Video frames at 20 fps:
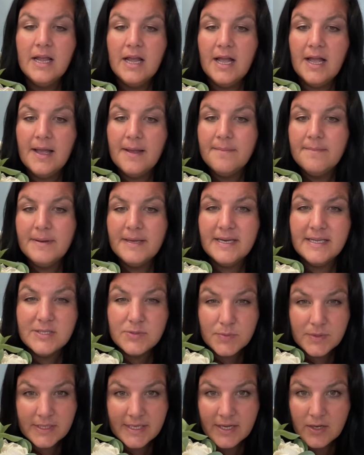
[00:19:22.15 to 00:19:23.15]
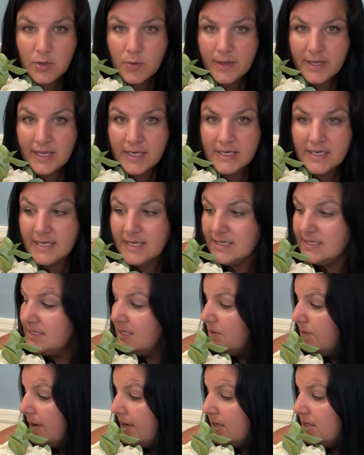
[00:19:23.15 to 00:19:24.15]
But it's really a quick and
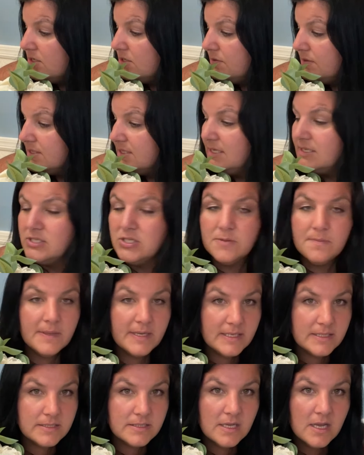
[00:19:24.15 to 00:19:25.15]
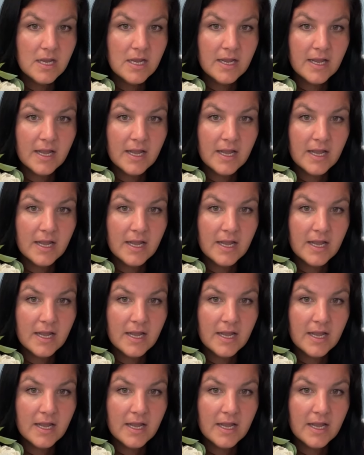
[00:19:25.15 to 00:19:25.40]
easy way to do a centerpiece.